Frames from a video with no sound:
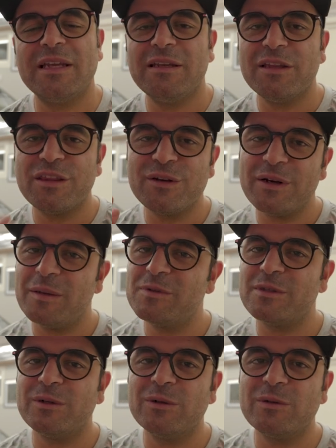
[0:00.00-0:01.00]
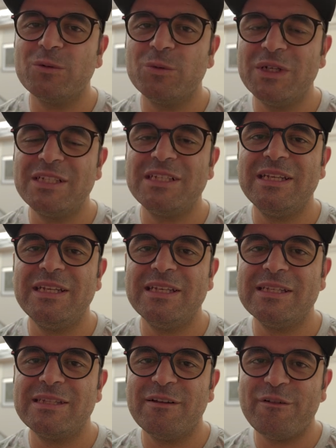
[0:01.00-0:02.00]
And in the third episode, which
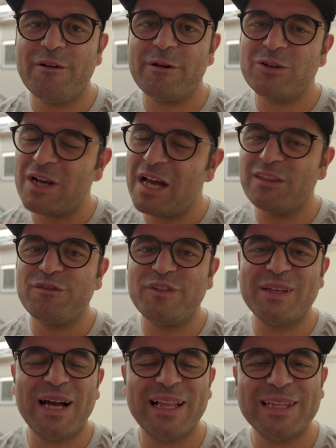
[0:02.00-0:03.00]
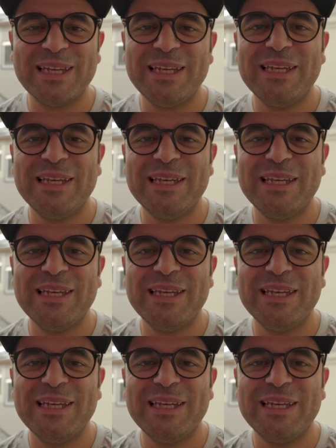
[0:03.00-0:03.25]
is the grand finale,